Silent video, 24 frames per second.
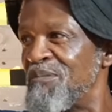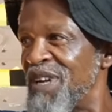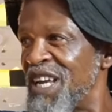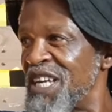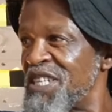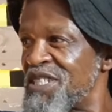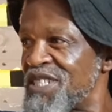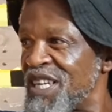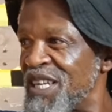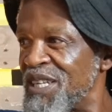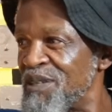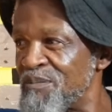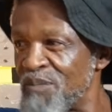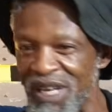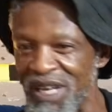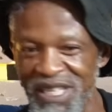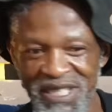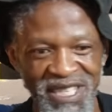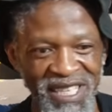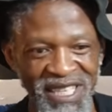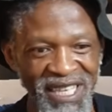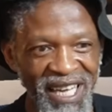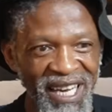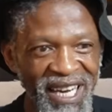legend
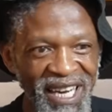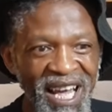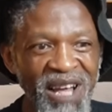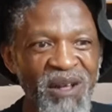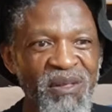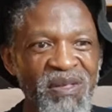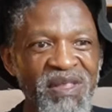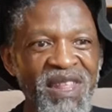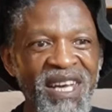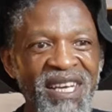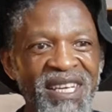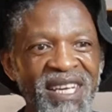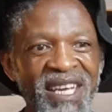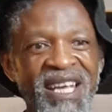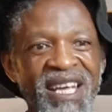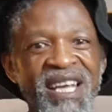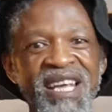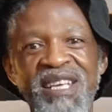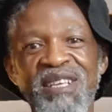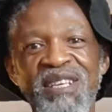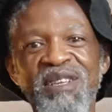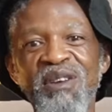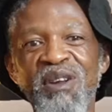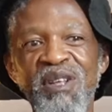passing around that,
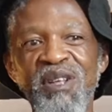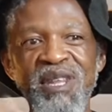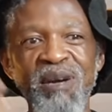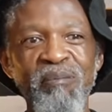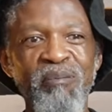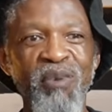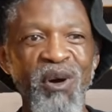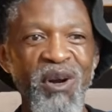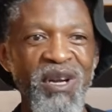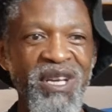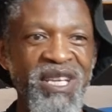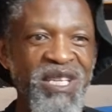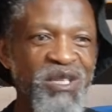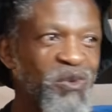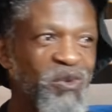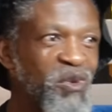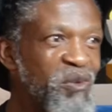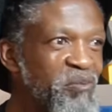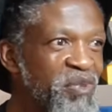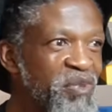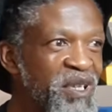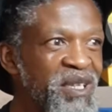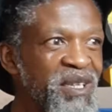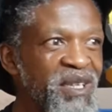the police would
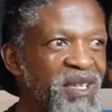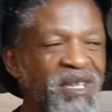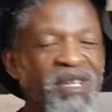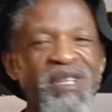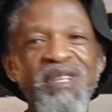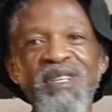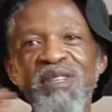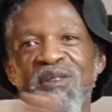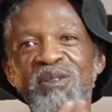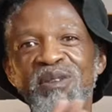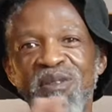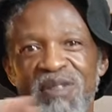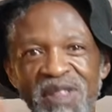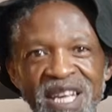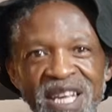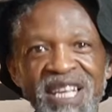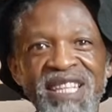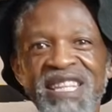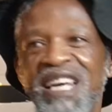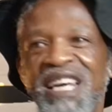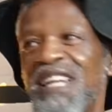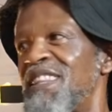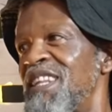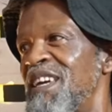
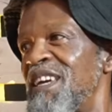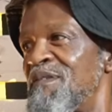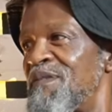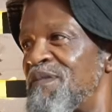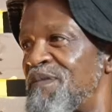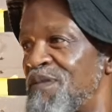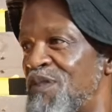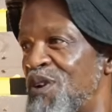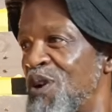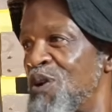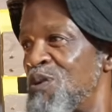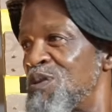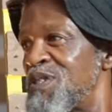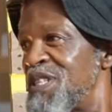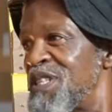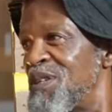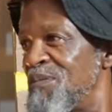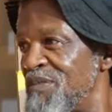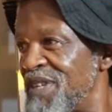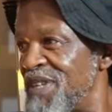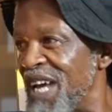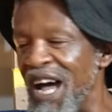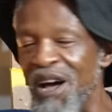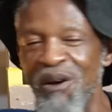think that they've closed
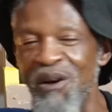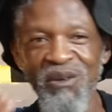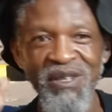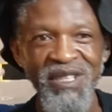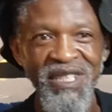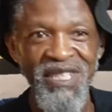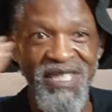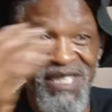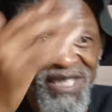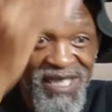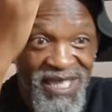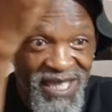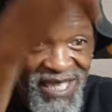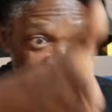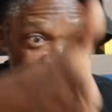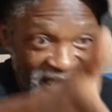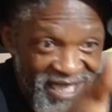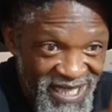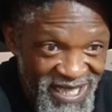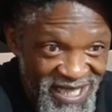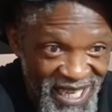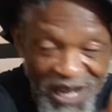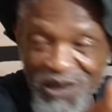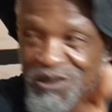him down. He's in
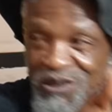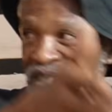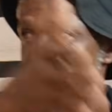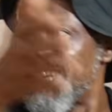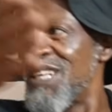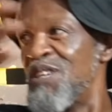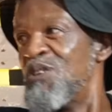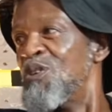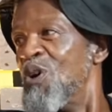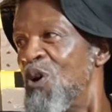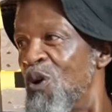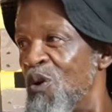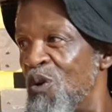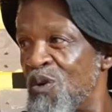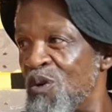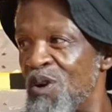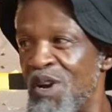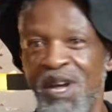his house, they know.